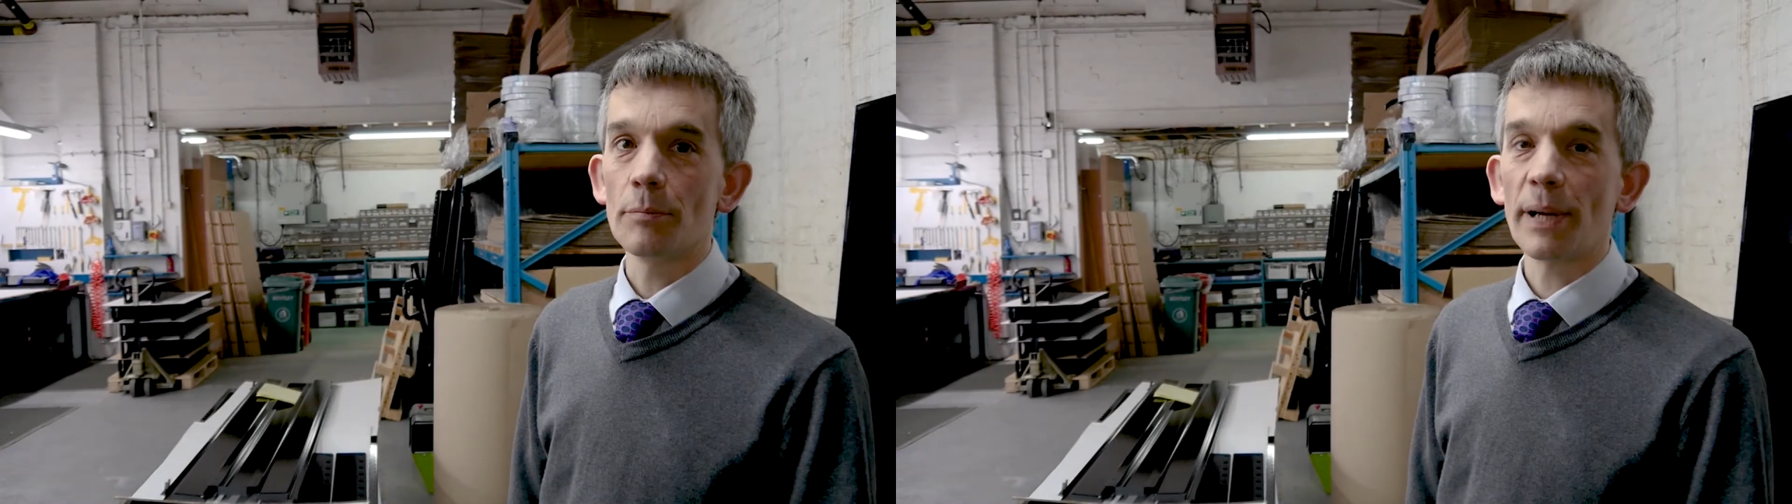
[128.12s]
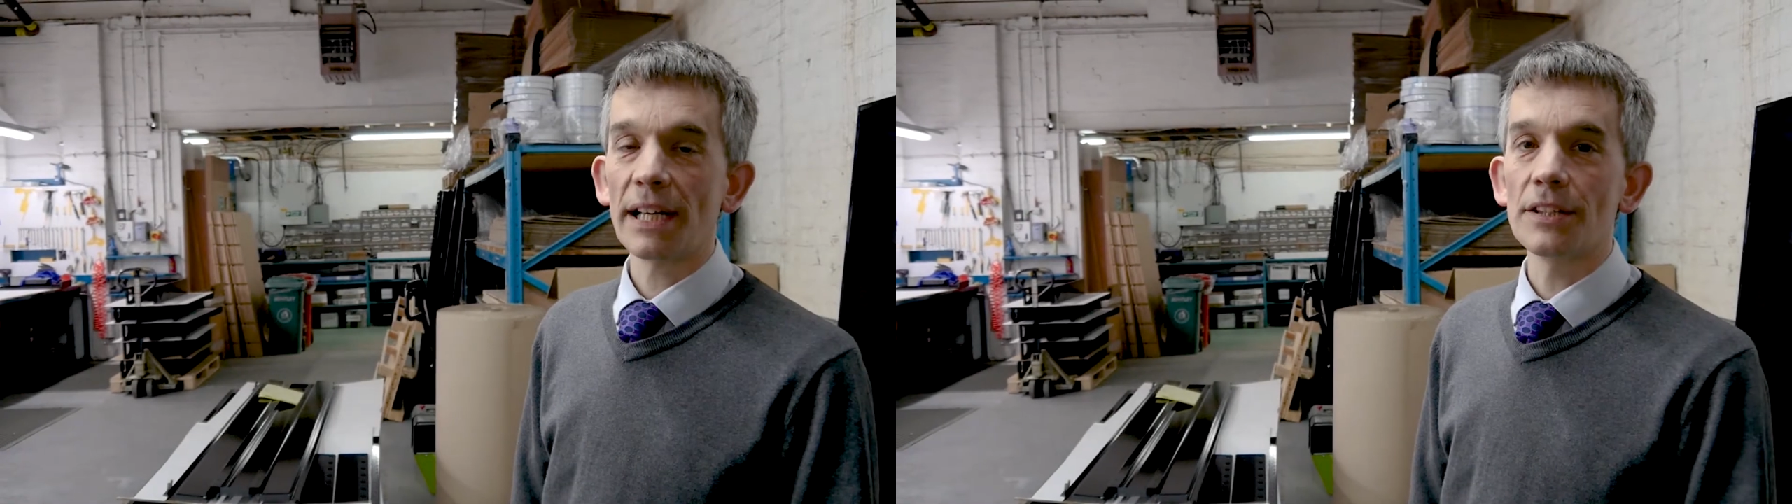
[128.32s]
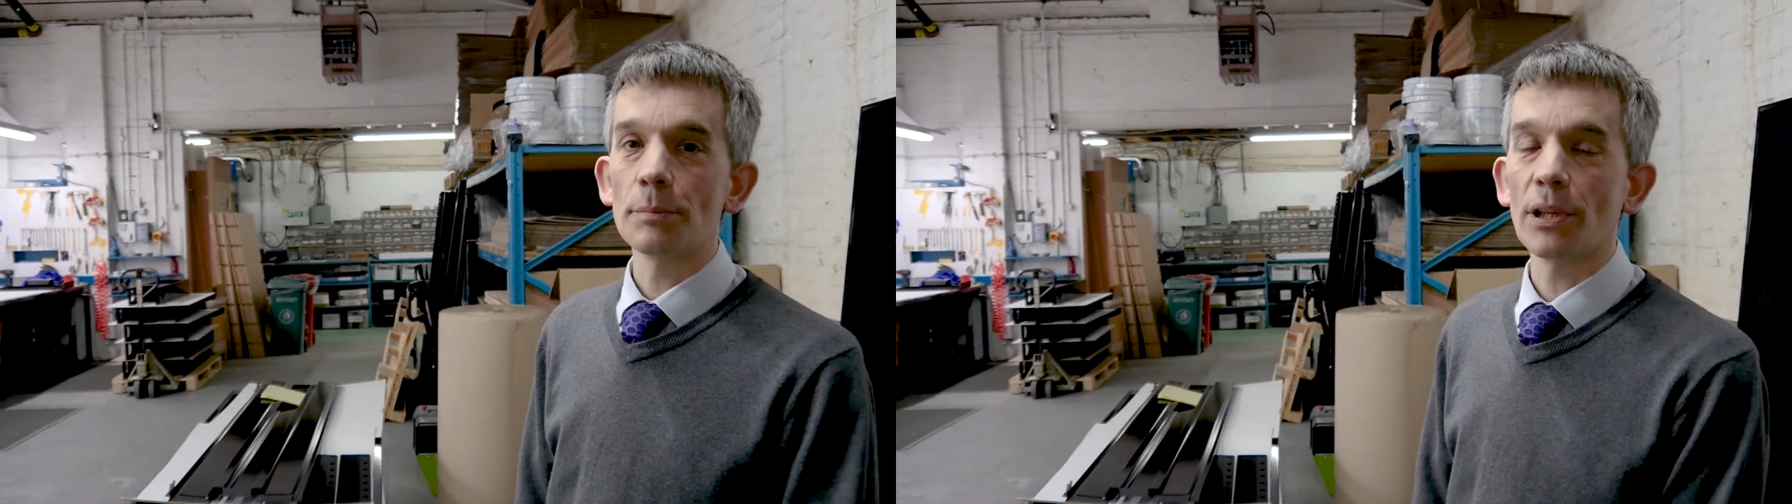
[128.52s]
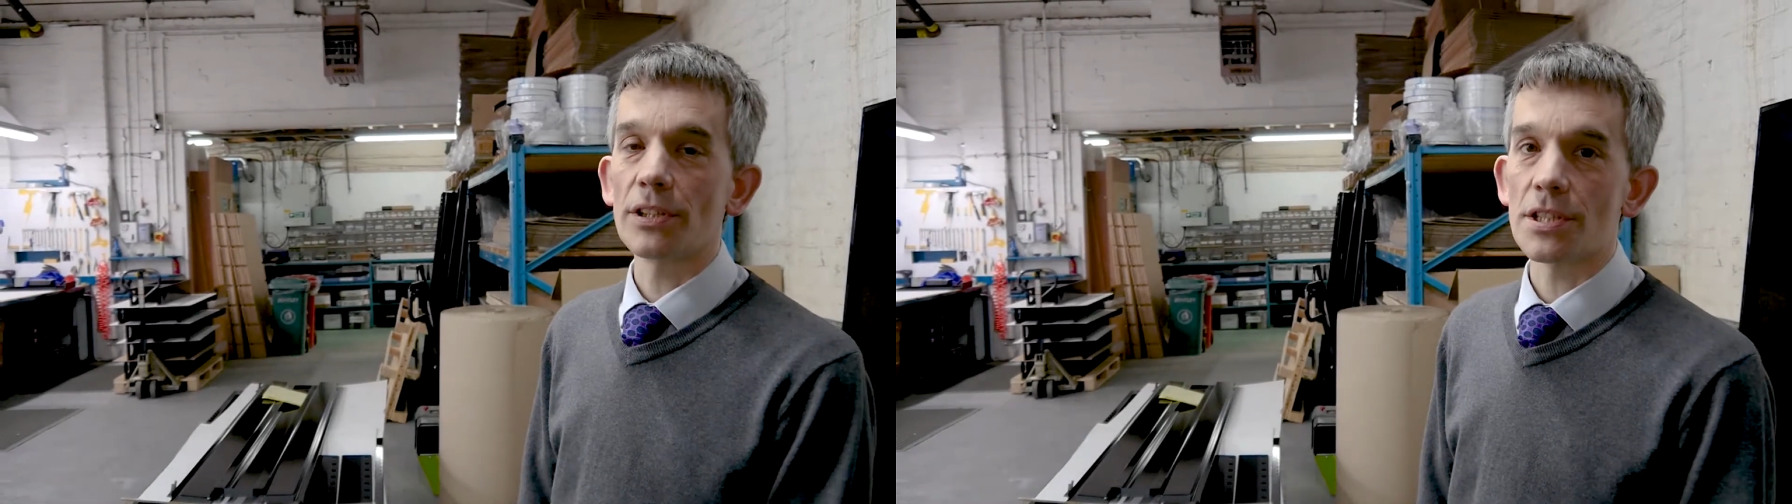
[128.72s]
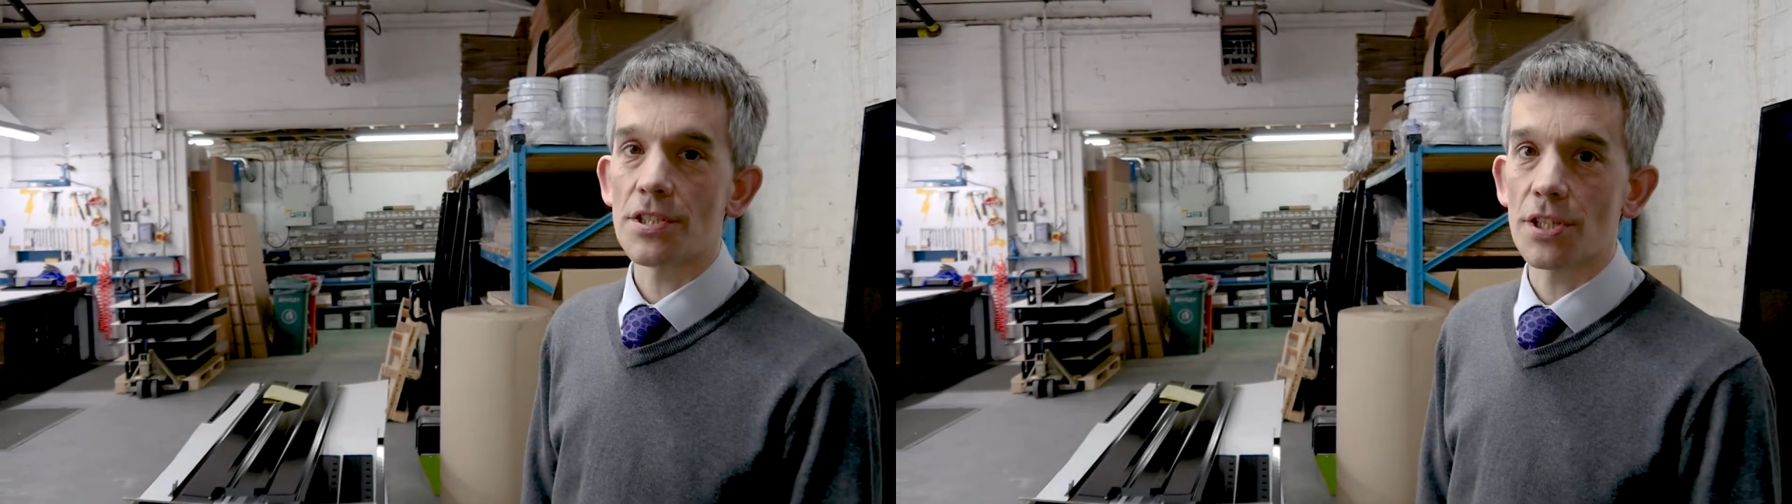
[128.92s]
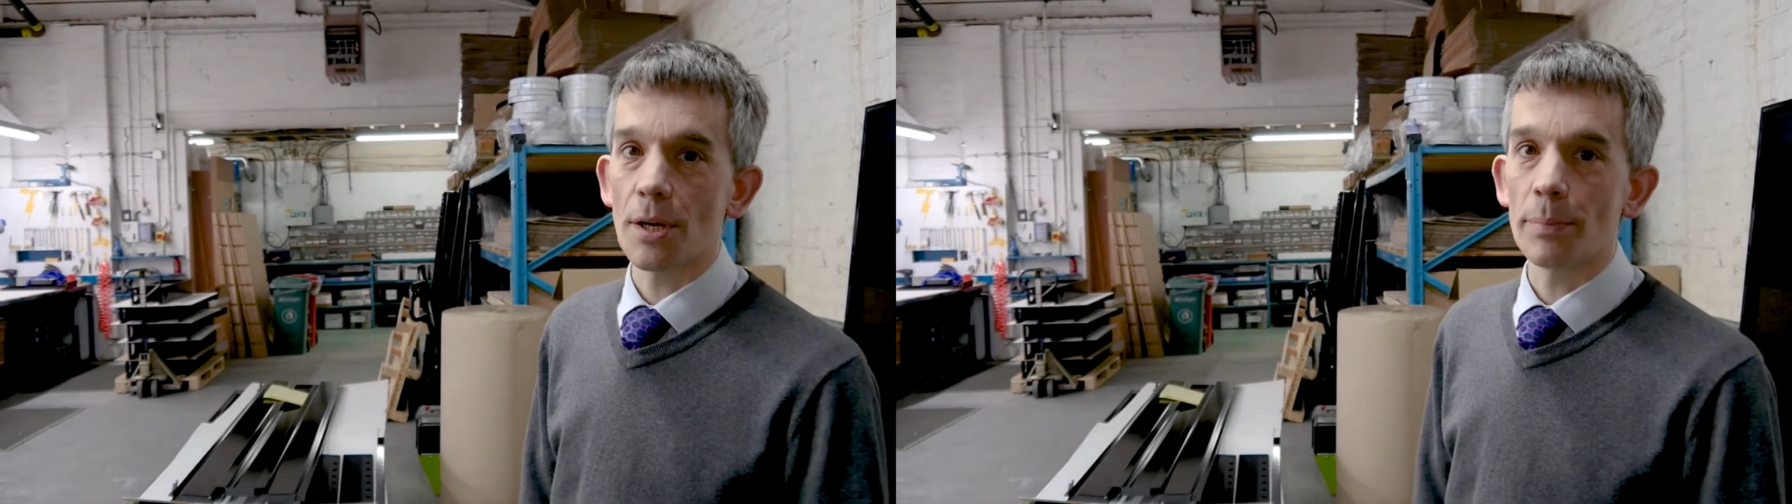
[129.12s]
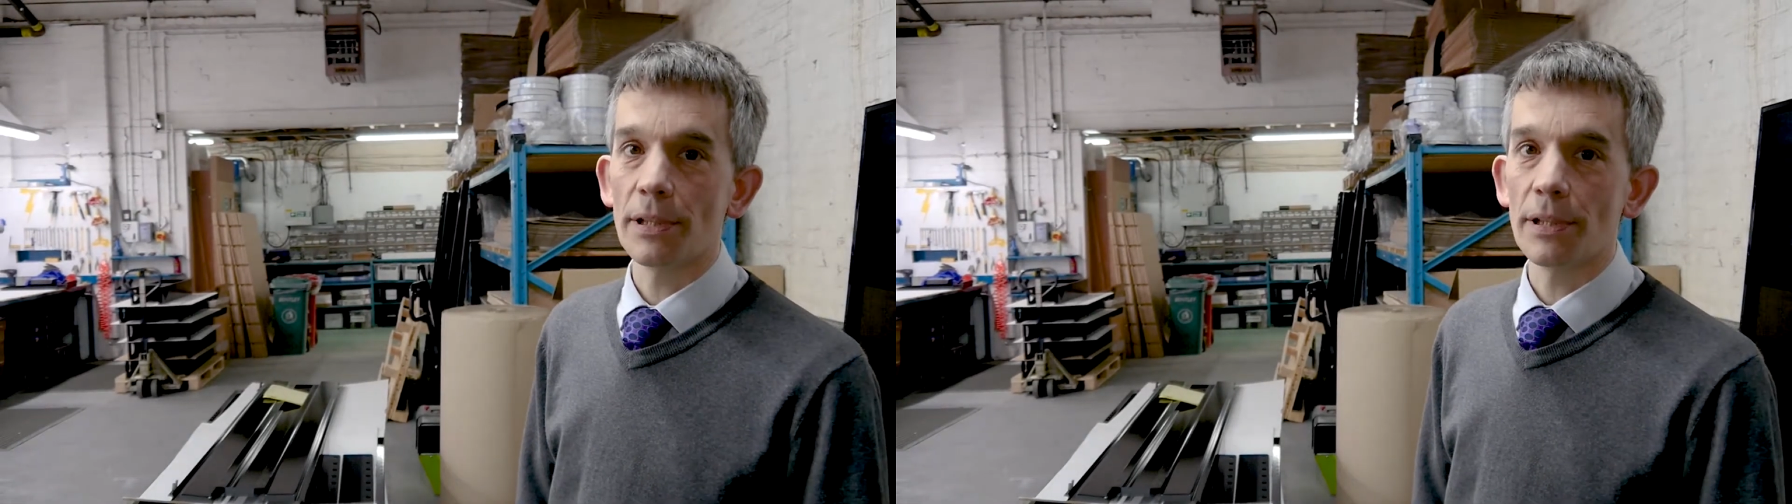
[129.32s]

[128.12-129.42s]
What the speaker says: packing the products up